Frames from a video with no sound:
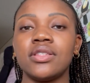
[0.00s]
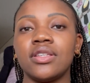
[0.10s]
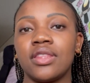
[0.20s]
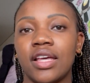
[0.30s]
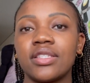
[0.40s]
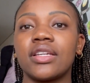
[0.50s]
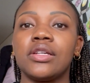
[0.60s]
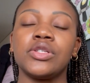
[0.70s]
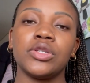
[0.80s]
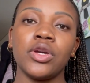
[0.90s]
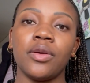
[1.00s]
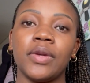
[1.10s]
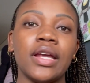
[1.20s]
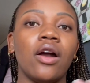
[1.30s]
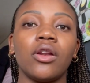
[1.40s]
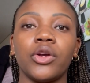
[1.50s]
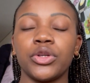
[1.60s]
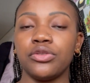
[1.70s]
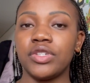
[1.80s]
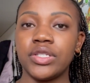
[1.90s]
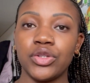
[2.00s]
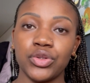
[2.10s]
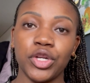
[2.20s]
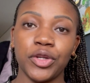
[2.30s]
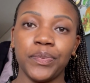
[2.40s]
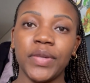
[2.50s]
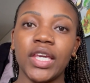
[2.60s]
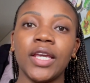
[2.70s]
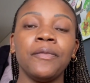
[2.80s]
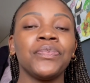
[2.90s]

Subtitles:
and that's going to determine how long your visa going to be.